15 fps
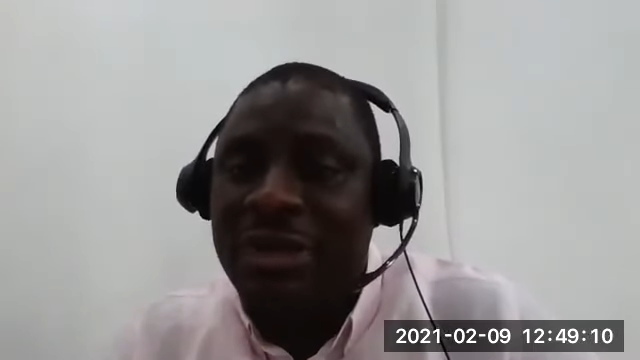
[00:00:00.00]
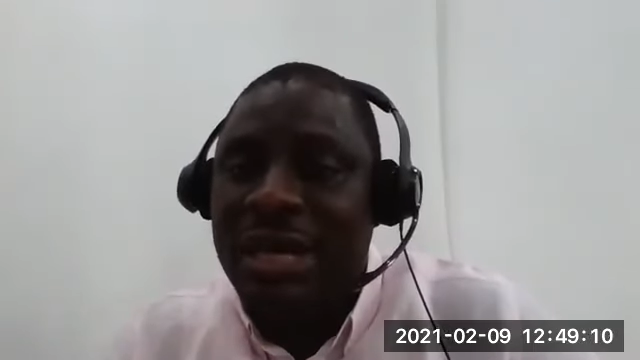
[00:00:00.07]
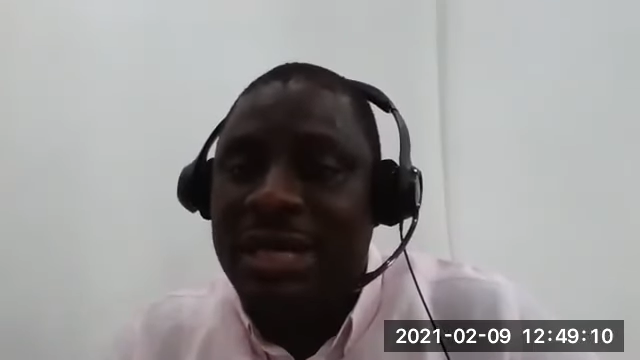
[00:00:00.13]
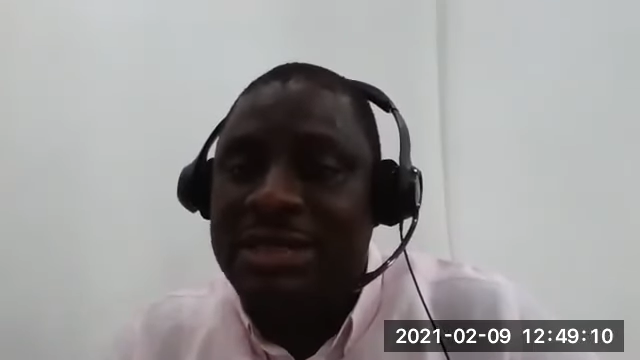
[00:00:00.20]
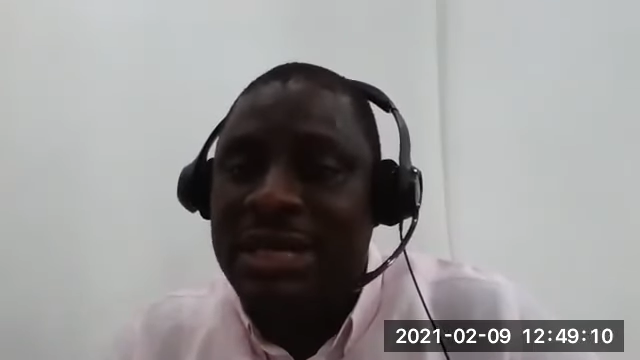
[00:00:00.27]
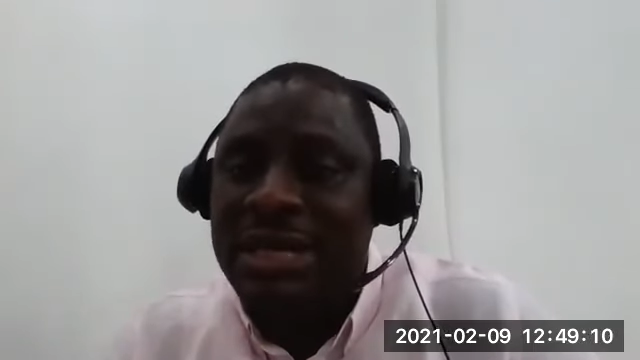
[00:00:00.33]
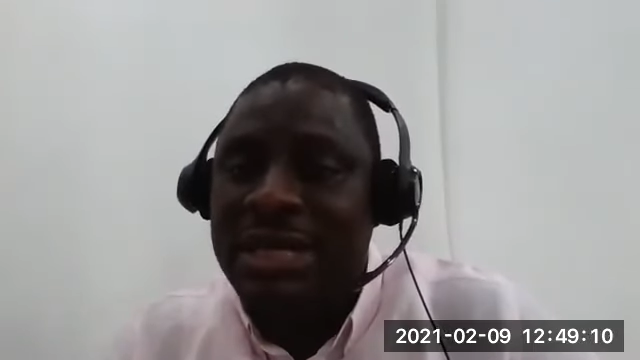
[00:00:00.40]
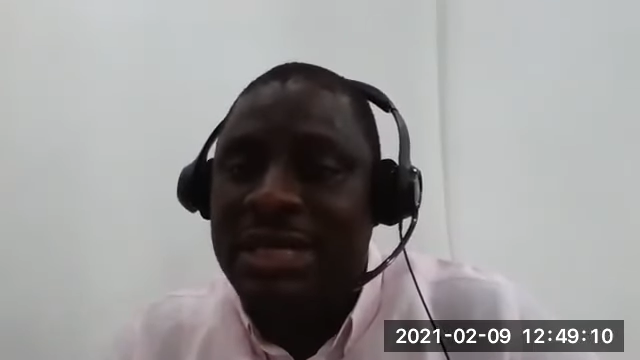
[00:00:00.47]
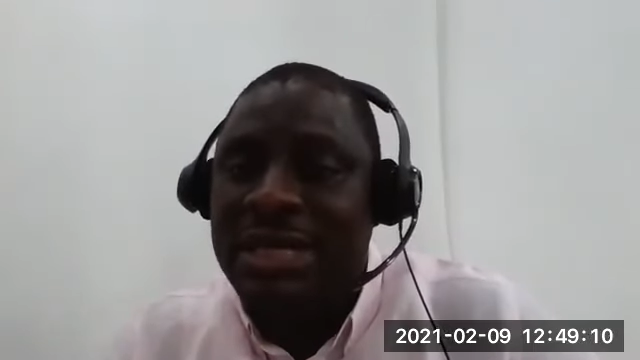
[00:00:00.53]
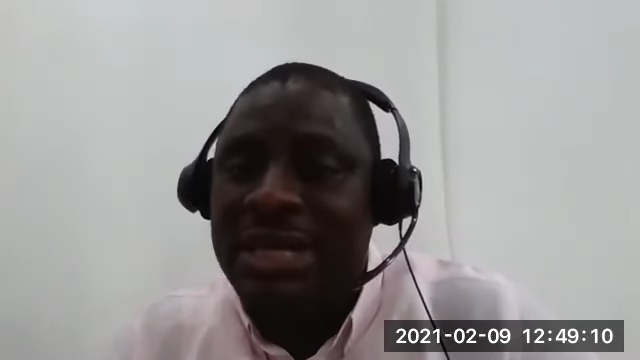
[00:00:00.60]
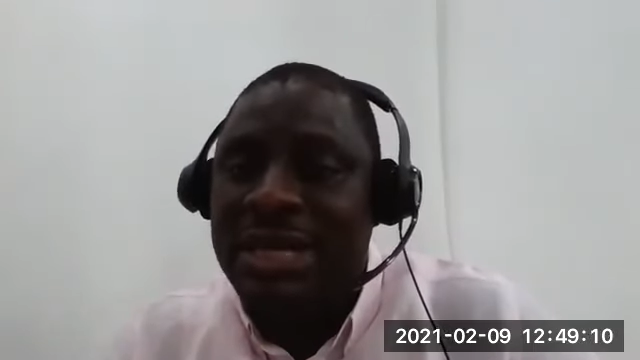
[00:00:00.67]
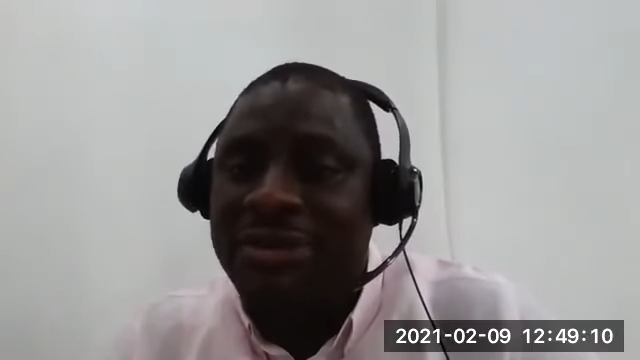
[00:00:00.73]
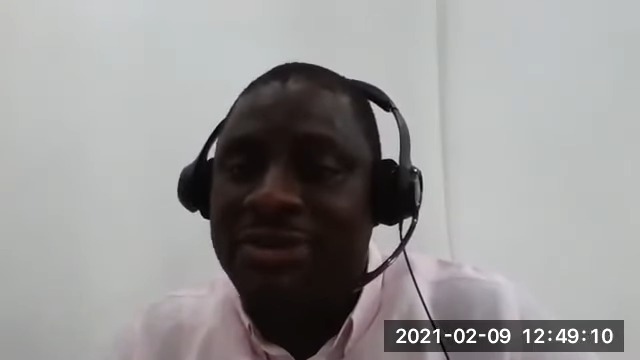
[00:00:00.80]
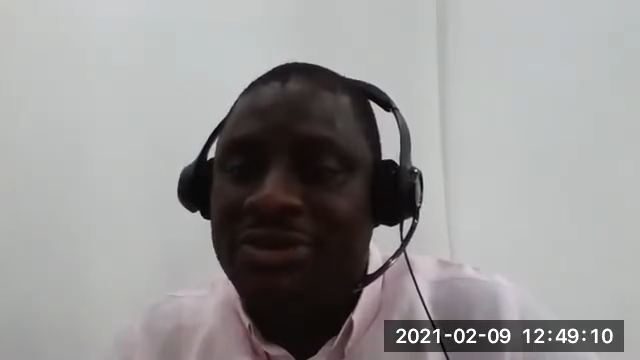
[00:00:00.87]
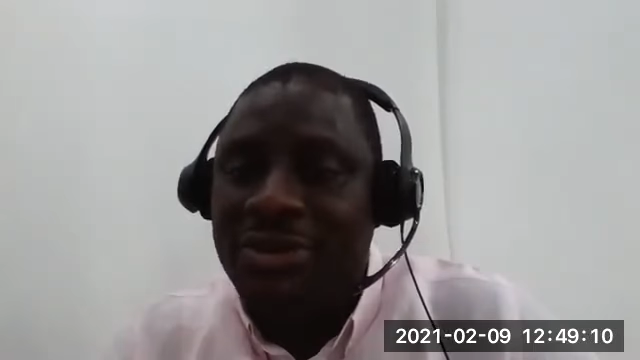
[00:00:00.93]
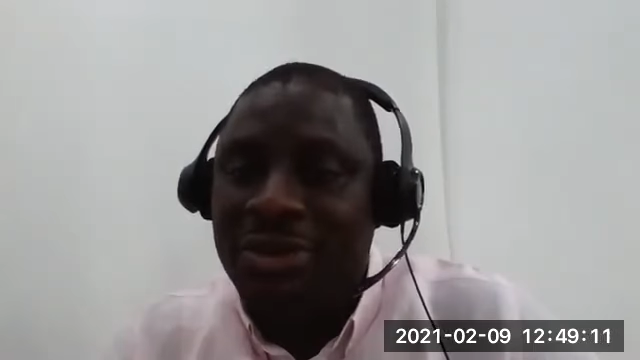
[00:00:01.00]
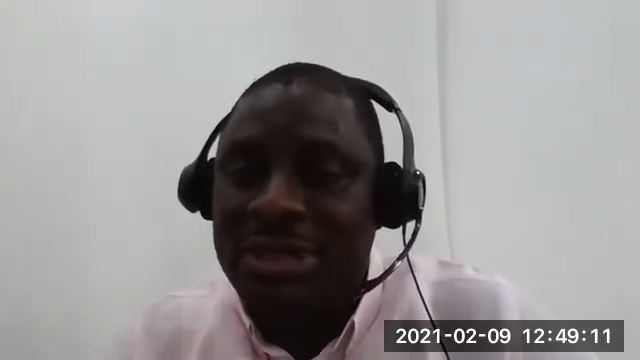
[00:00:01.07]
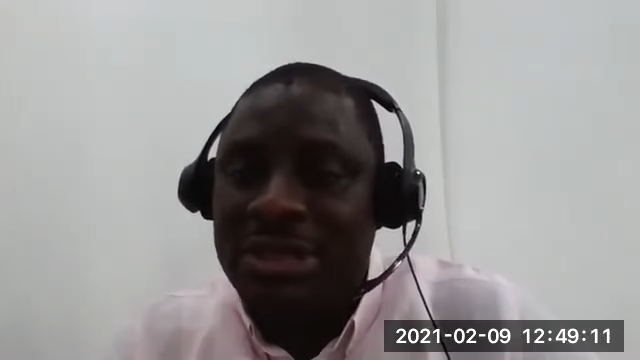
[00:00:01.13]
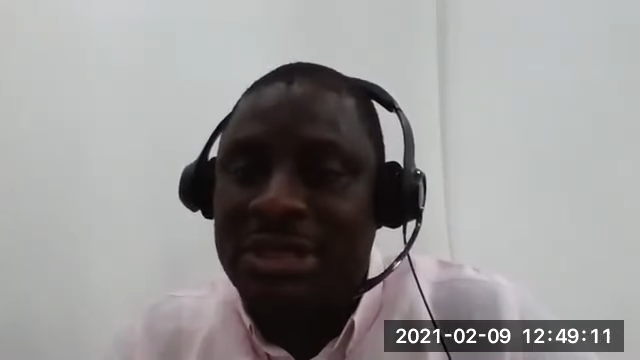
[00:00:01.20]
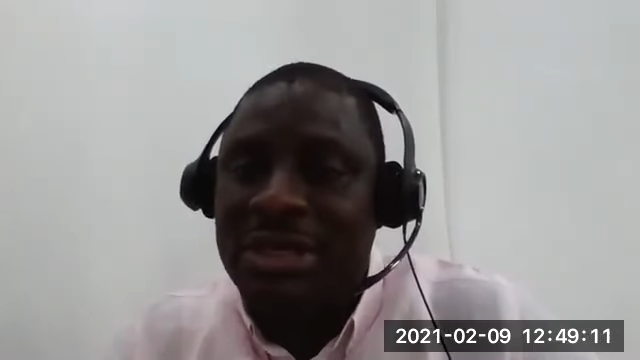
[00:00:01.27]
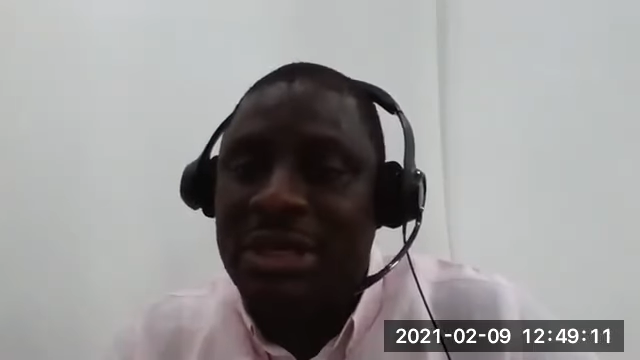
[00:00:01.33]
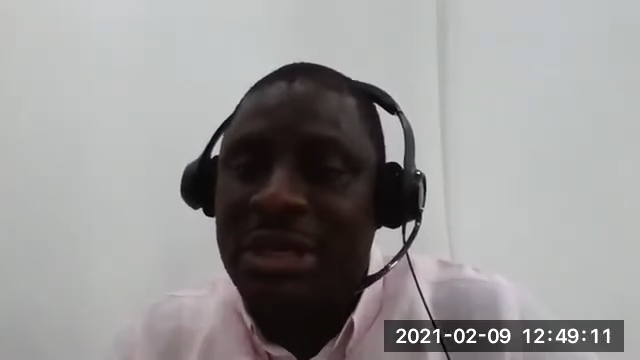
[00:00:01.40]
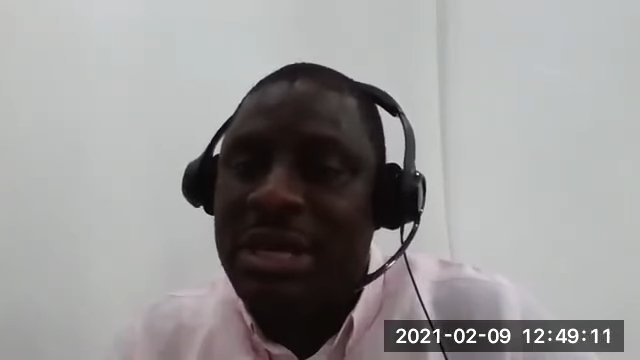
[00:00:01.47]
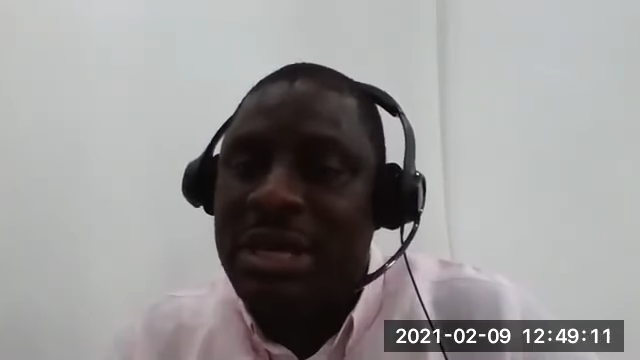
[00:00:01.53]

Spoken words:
and deciding key resources,